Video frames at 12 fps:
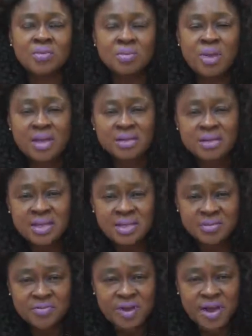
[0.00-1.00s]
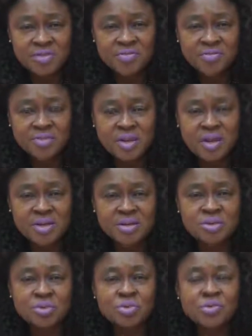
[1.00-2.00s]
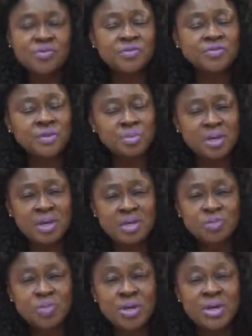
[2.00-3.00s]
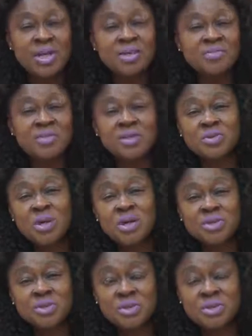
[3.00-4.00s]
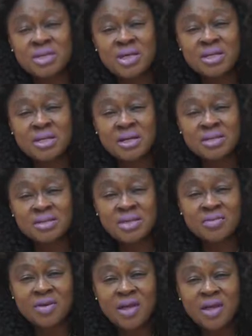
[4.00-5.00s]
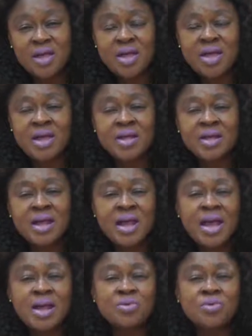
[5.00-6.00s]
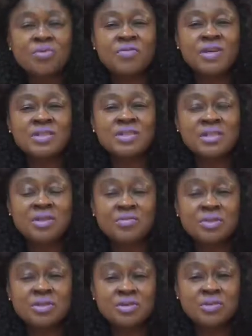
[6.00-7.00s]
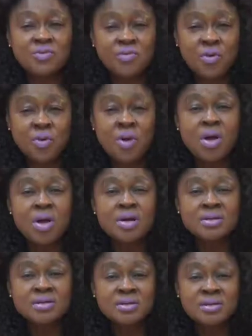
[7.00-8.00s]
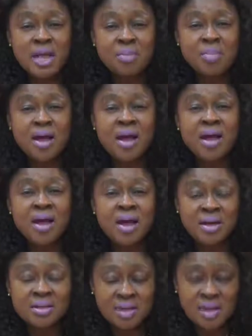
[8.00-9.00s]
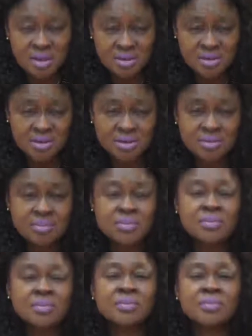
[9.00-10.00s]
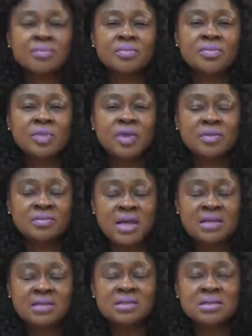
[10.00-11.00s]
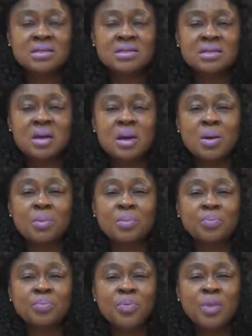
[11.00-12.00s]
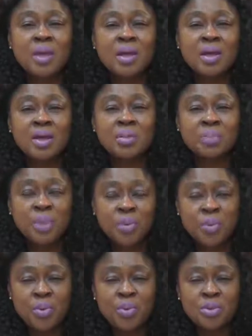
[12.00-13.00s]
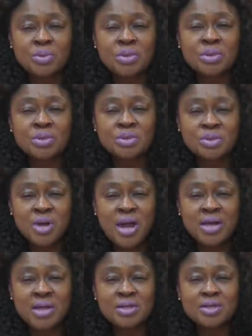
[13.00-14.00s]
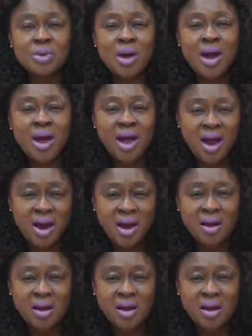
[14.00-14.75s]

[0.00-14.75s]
from that 35 minutes to 50 minutes when they eventually shut their server, they had over 74 cyber attacks. That is uh, people trying to hack